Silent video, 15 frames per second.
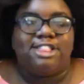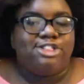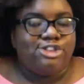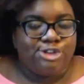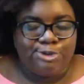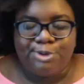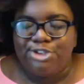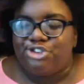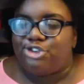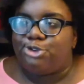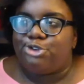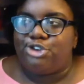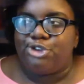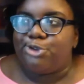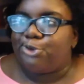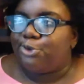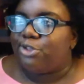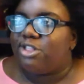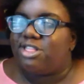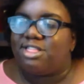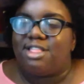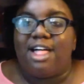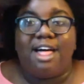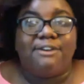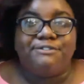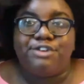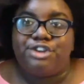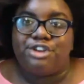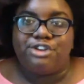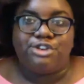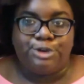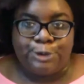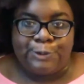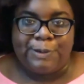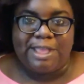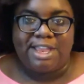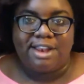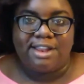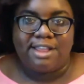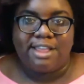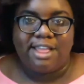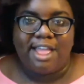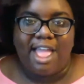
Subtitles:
do what you do, love to do it,